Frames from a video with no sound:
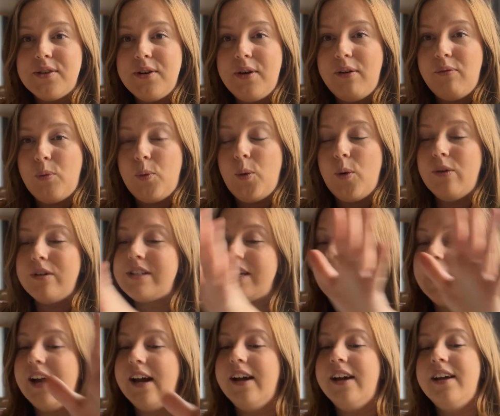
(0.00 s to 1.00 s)
you have
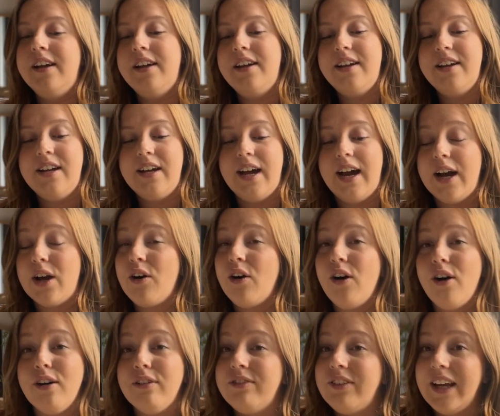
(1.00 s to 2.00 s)
water, a
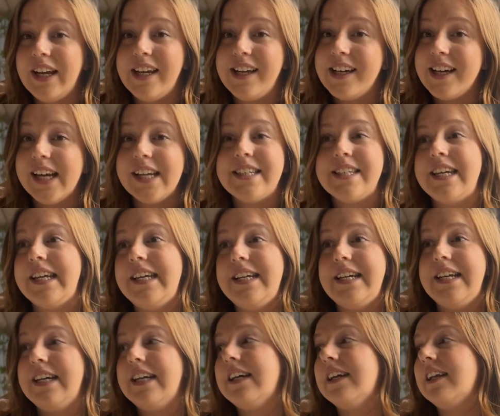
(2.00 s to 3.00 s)
coffee, a
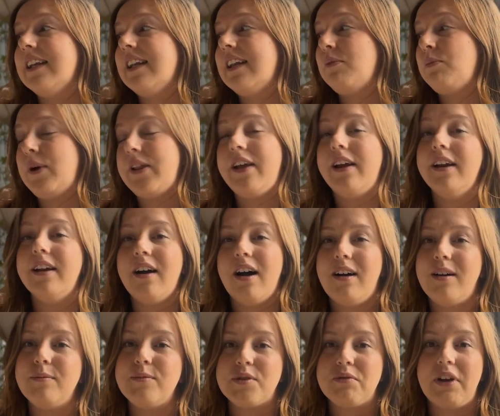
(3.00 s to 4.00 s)
tea within
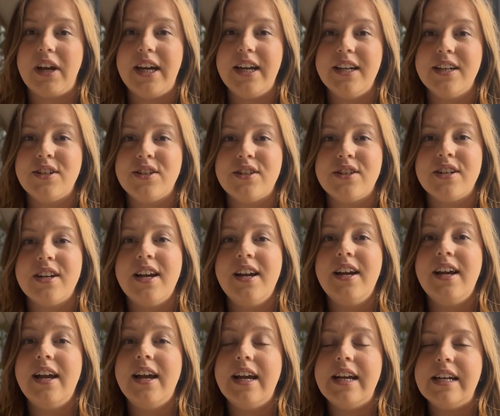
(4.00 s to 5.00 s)
arm's reach
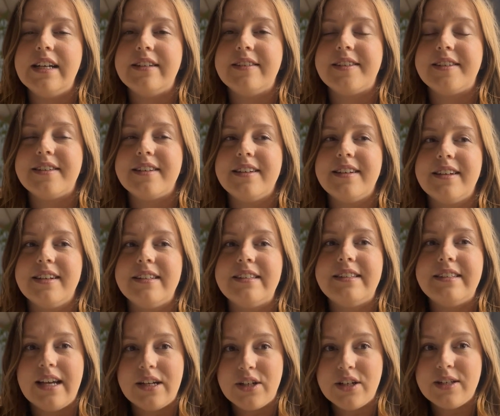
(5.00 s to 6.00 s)
is
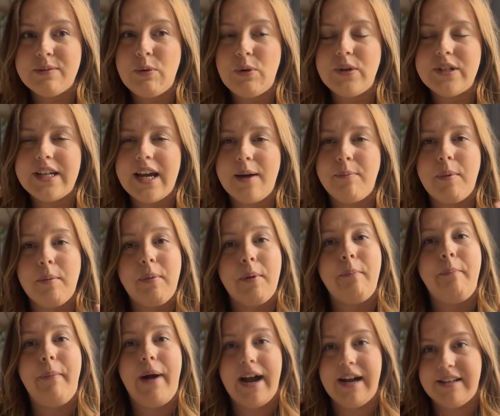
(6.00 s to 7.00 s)
such a small tip, but
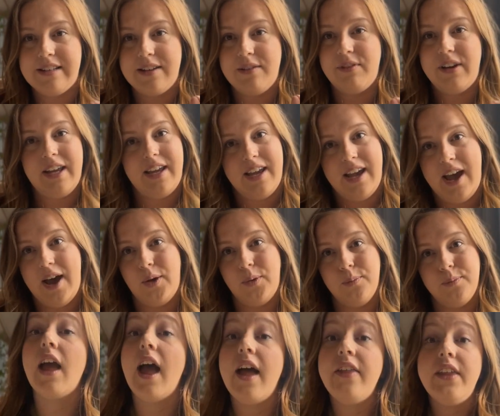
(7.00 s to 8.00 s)
massively
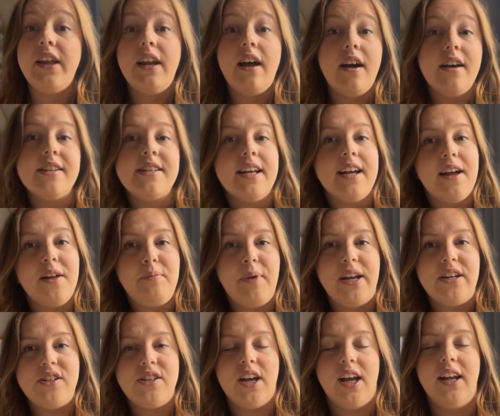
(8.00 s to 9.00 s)
helps. And the last thing I'll
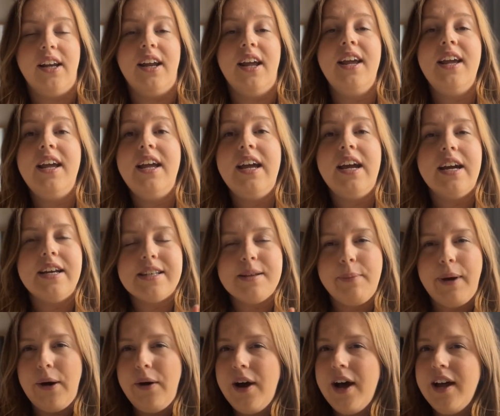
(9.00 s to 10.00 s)
mention is
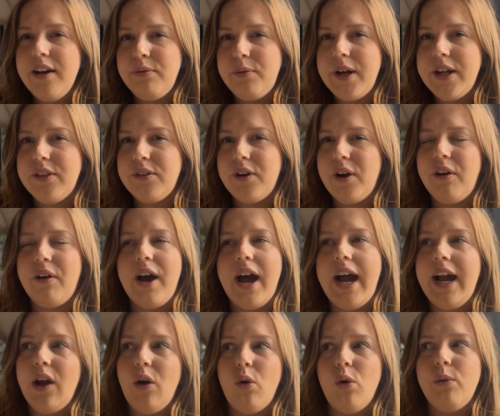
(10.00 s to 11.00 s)
about halfway through,
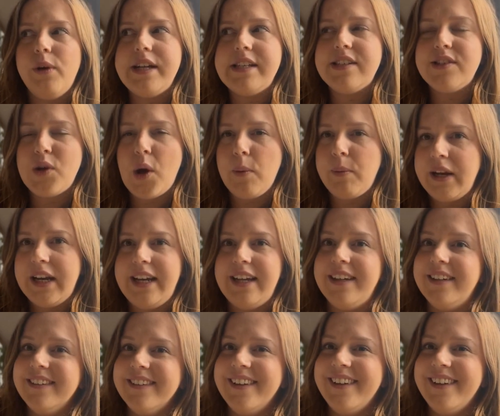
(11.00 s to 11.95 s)
I always stop and eat.